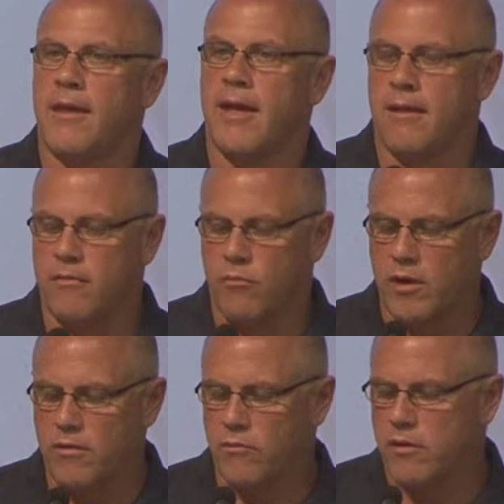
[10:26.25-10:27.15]
And
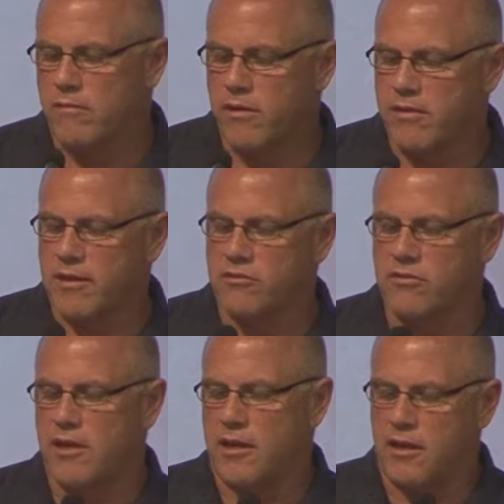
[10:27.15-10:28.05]
one of the
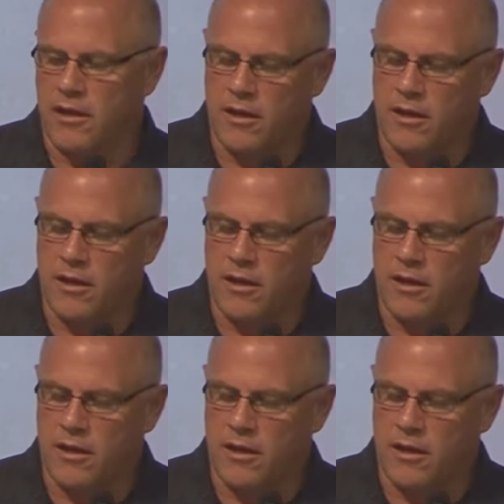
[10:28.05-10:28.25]
things that